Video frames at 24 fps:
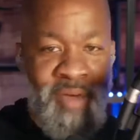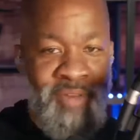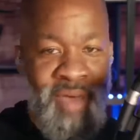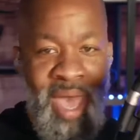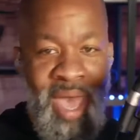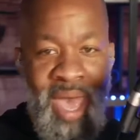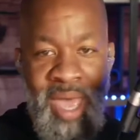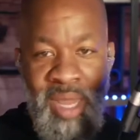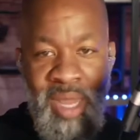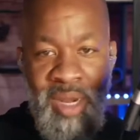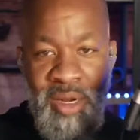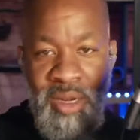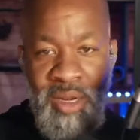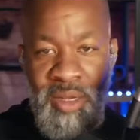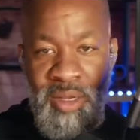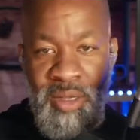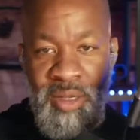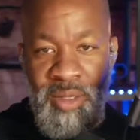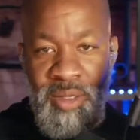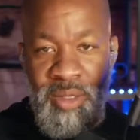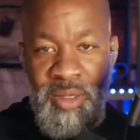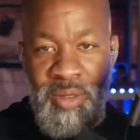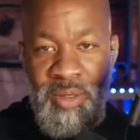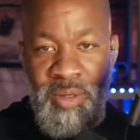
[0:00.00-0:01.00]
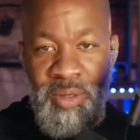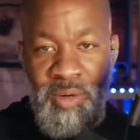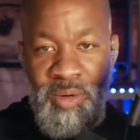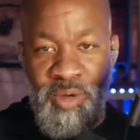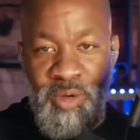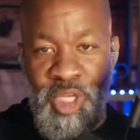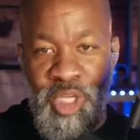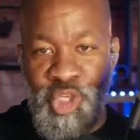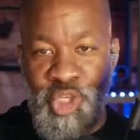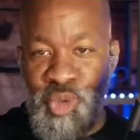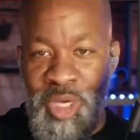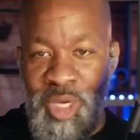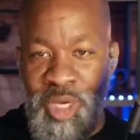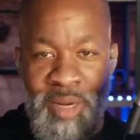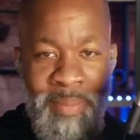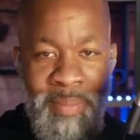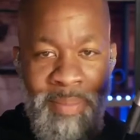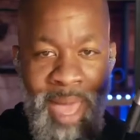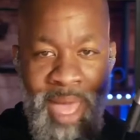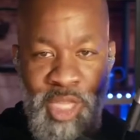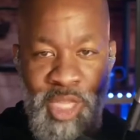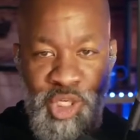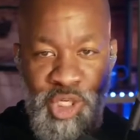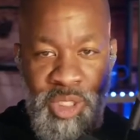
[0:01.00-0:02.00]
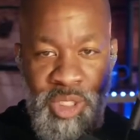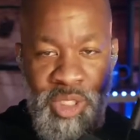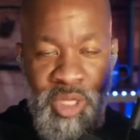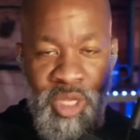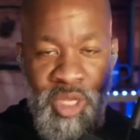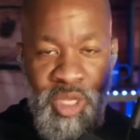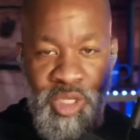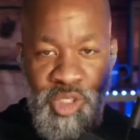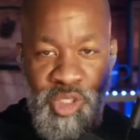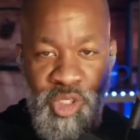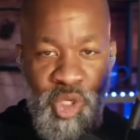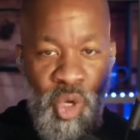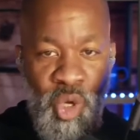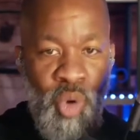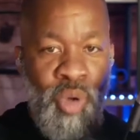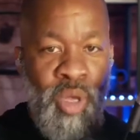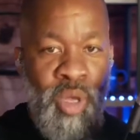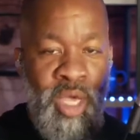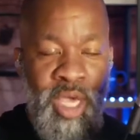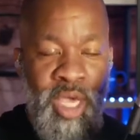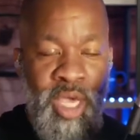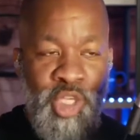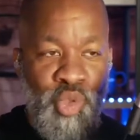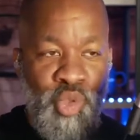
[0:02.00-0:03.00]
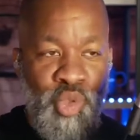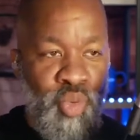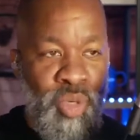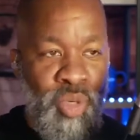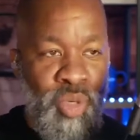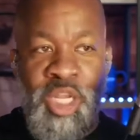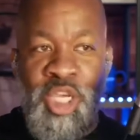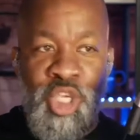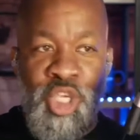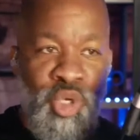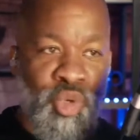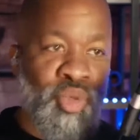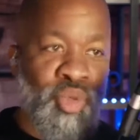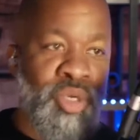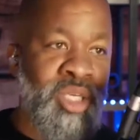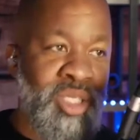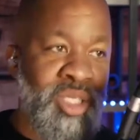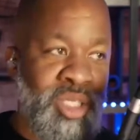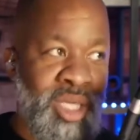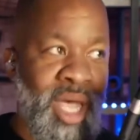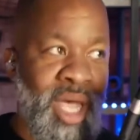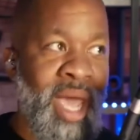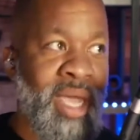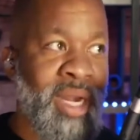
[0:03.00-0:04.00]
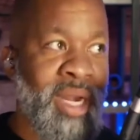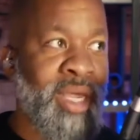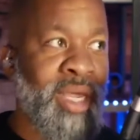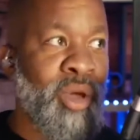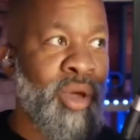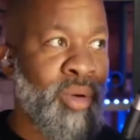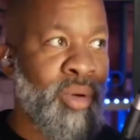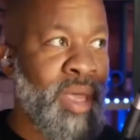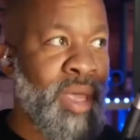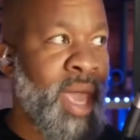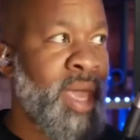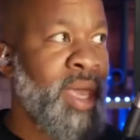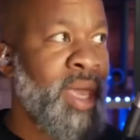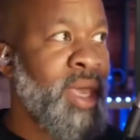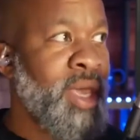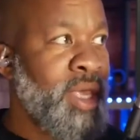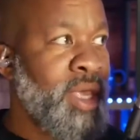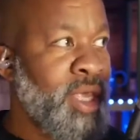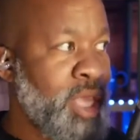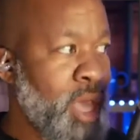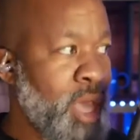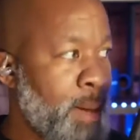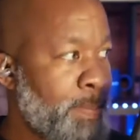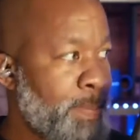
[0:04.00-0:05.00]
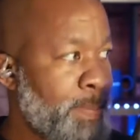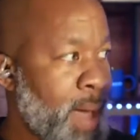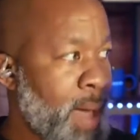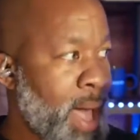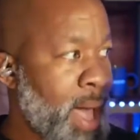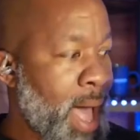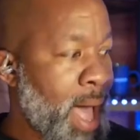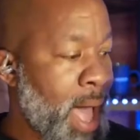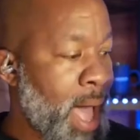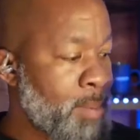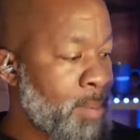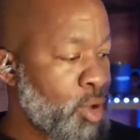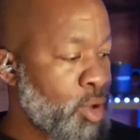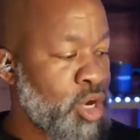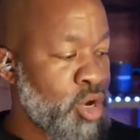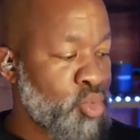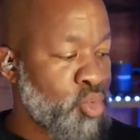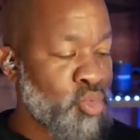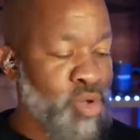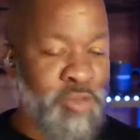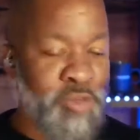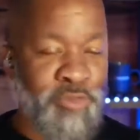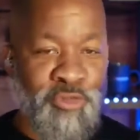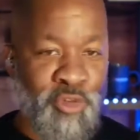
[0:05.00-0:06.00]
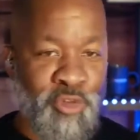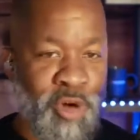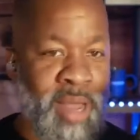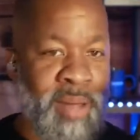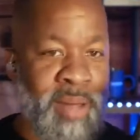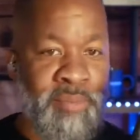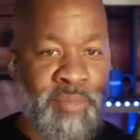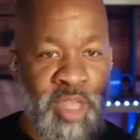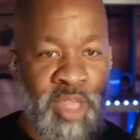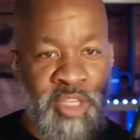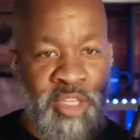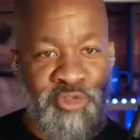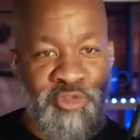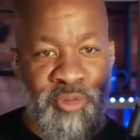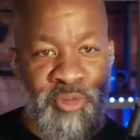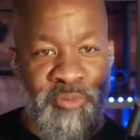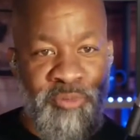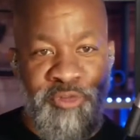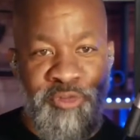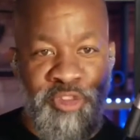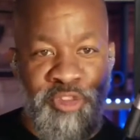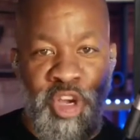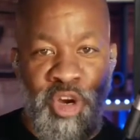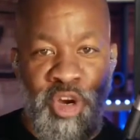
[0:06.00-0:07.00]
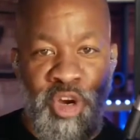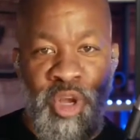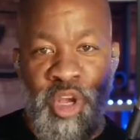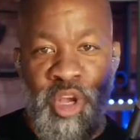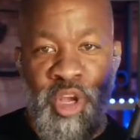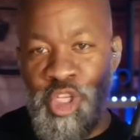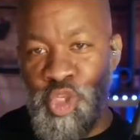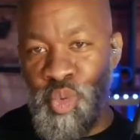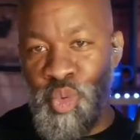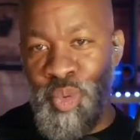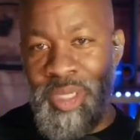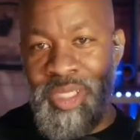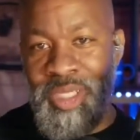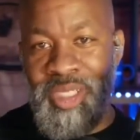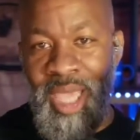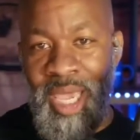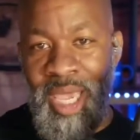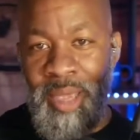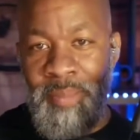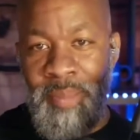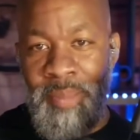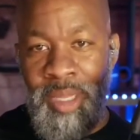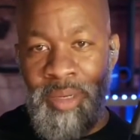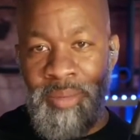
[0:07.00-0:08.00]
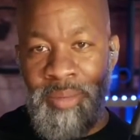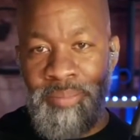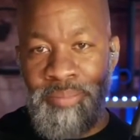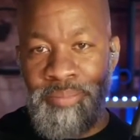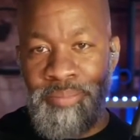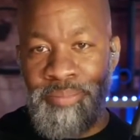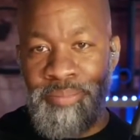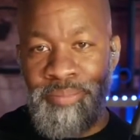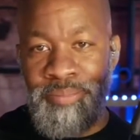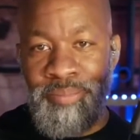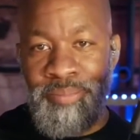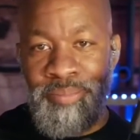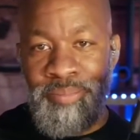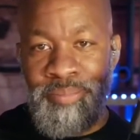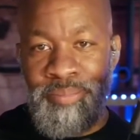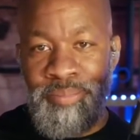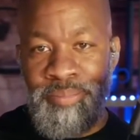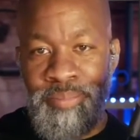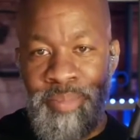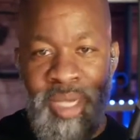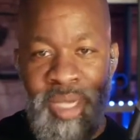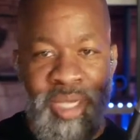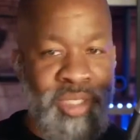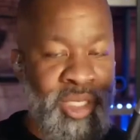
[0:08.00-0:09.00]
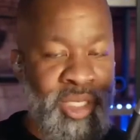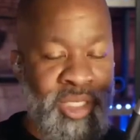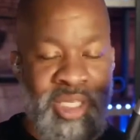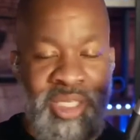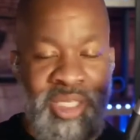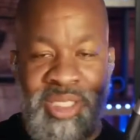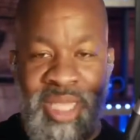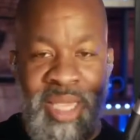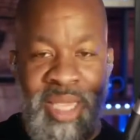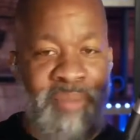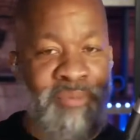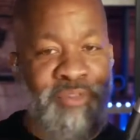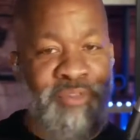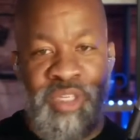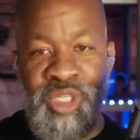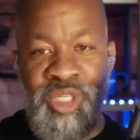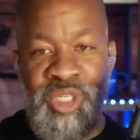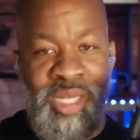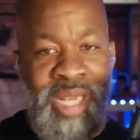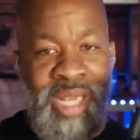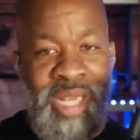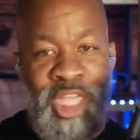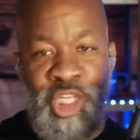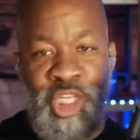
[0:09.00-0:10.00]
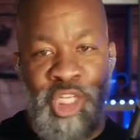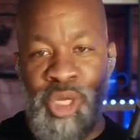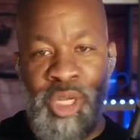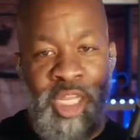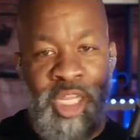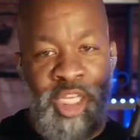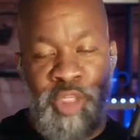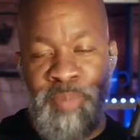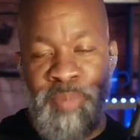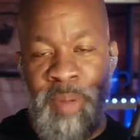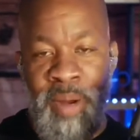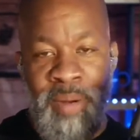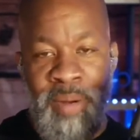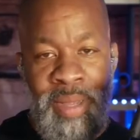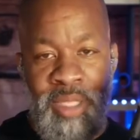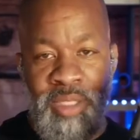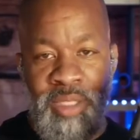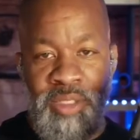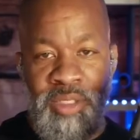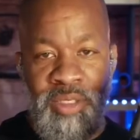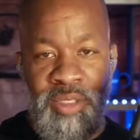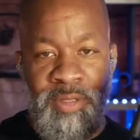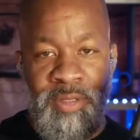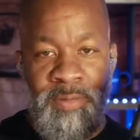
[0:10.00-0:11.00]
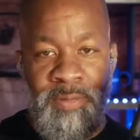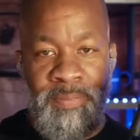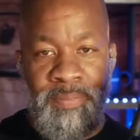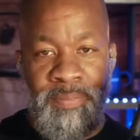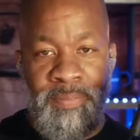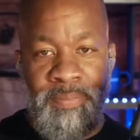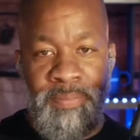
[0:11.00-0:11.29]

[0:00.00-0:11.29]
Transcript: may have had, or that you can imagine. So it's really you deciding, okay, yep, I'm going to reframe this from fear to excitement, because it's the same physiological experience.